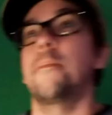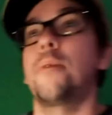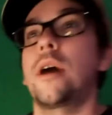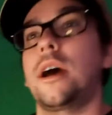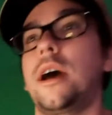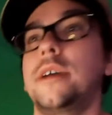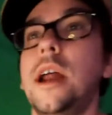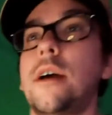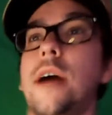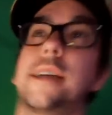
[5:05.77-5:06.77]
But, you
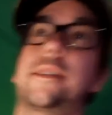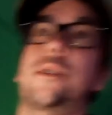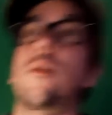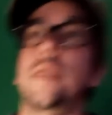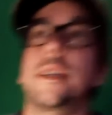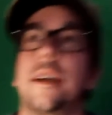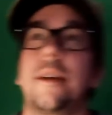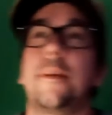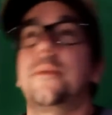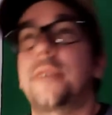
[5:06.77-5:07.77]
know, I could totally
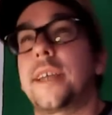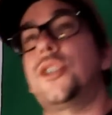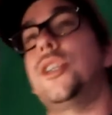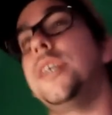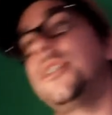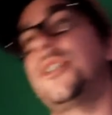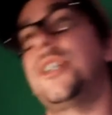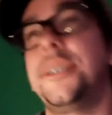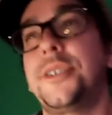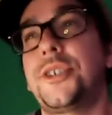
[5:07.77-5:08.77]
tell. I mean, it was like cheese,
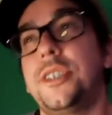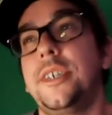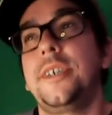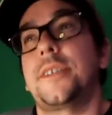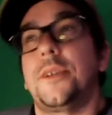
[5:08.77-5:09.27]
cheese, cheese.